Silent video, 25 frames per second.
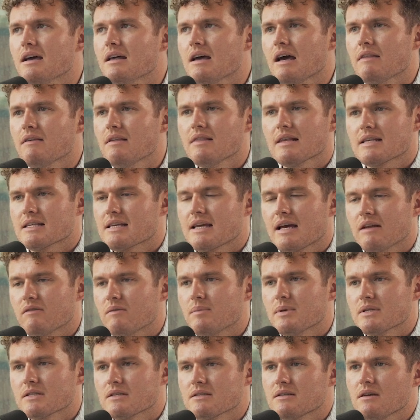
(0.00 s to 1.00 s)
I think that's kind of a
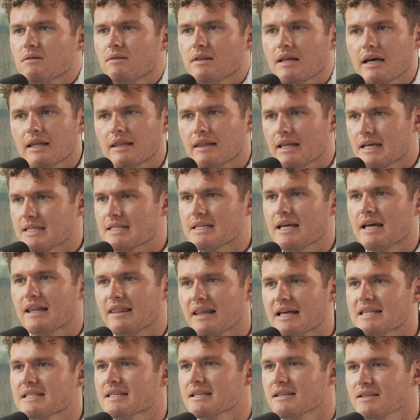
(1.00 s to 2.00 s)
business though.
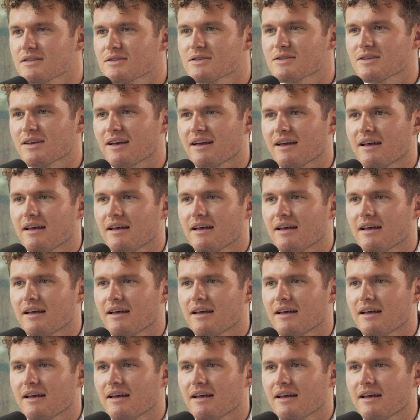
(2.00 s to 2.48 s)
Lettings.